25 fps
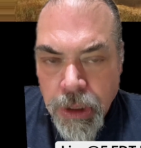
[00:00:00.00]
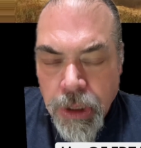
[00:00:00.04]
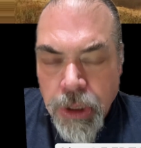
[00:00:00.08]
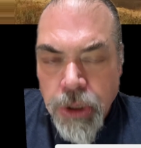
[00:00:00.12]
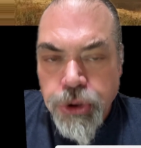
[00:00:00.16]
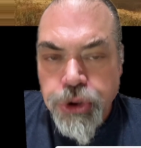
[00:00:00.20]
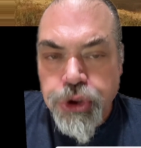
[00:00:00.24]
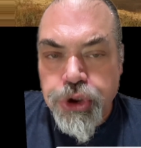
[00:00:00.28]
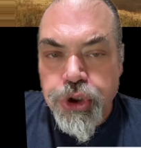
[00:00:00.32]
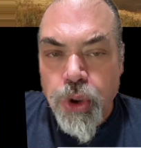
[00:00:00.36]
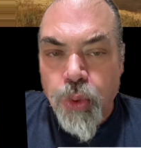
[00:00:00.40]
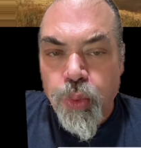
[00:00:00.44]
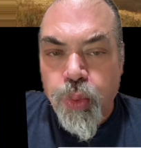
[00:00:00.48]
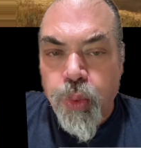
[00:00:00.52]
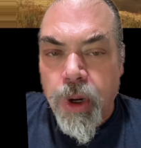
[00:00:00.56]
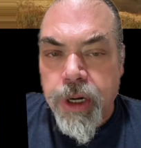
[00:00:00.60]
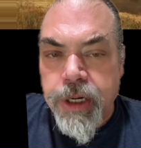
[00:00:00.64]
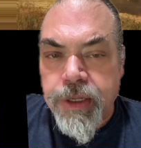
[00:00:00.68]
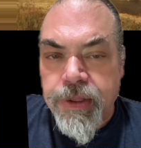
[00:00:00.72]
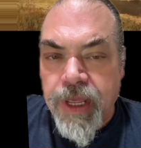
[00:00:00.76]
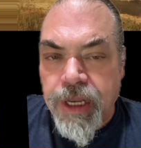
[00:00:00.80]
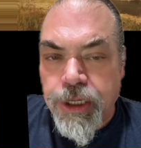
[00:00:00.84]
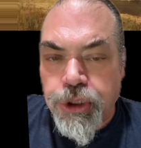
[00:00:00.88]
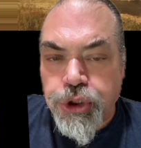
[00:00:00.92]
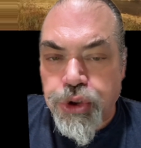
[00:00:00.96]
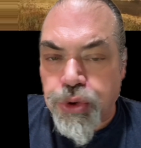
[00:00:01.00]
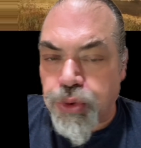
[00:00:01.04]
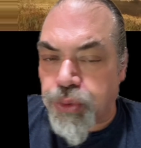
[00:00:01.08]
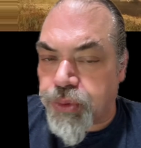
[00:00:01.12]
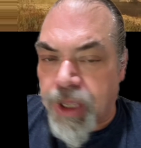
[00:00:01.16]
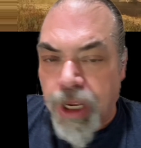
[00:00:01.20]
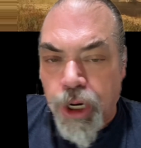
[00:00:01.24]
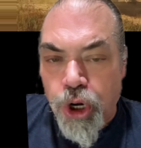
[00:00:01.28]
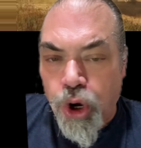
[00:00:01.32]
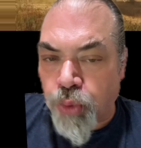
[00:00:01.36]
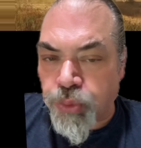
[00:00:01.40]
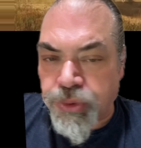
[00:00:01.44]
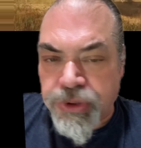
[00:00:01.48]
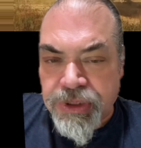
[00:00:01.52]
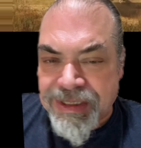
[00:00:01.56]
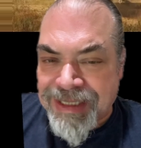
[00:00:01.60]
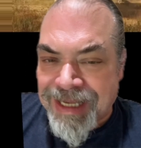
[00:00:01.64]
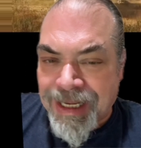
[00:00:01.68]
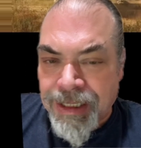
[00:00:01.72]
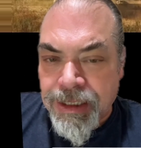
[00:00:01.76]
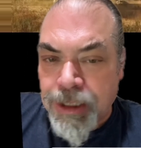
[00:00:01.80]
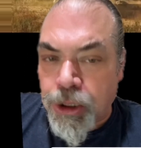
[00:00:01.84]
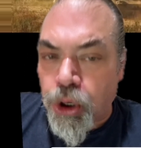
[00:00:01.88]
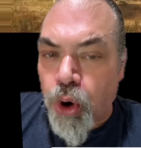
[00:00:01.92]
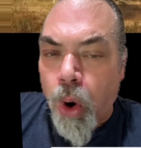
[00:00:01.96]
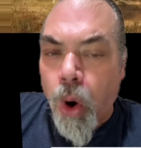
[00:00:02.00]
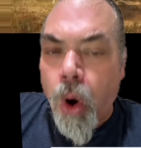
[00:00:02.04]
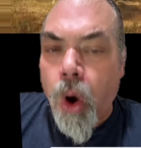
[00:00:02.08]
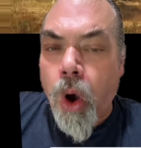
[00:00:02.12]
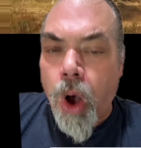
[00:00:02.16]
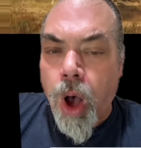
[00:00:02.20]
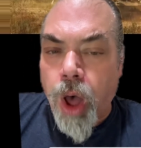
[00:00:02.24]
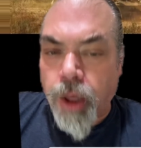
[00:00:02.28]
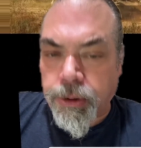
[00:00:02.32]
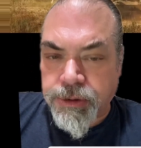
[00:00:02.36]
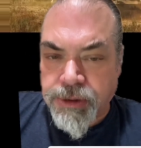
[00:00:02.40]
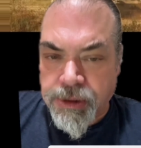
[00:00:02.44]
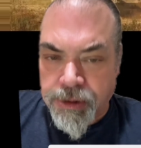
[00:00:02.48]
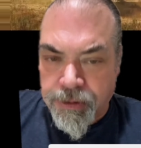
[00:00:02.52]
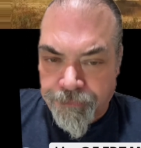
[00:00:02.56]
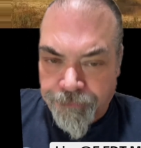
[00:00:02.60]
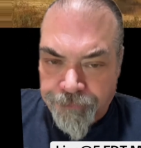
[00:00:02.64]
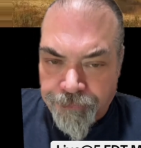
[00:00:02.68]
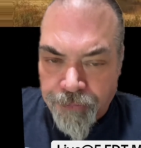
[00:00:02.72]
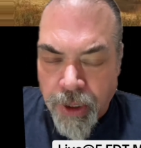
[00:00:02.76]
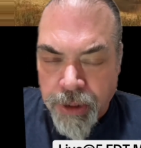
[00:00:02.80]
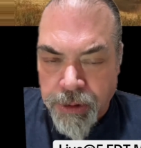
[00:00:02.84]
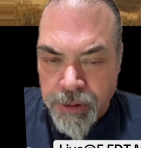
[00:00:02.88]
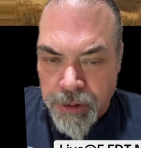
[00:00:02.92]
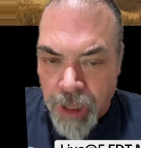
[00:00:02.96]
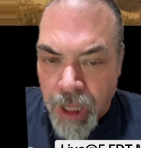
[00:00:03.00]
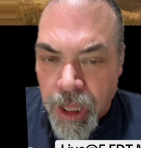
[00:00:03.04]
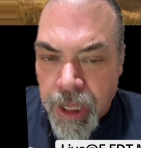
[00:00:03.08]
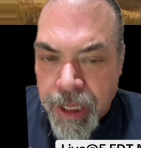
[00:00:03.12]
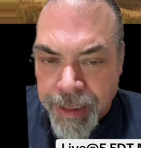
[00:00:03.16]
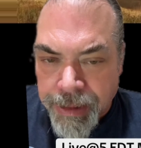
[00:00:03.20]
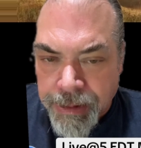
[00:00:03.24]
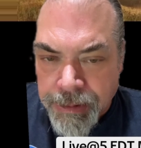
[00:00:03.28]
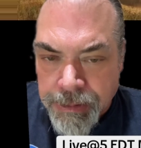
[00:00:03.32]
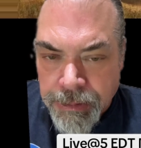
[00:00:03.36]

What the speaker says: So what do? They don't send it all to the front line.